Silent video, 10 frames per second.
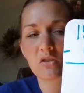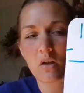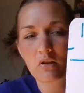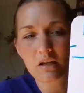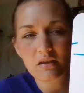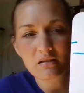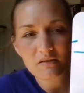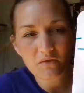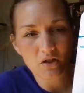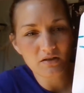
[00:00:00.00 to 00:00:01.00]
So I look at
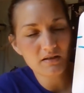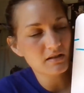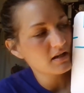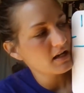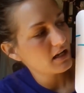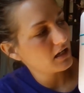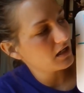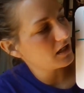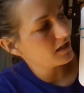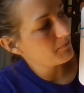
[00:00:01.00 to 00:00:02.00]
this first,
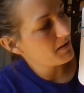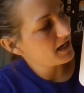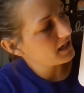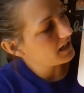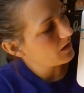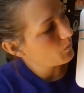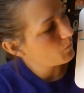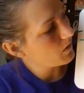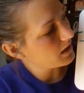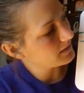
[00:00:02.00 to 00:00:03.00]
and my
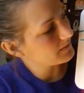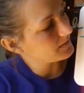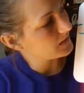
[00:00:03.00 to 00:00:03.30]
ones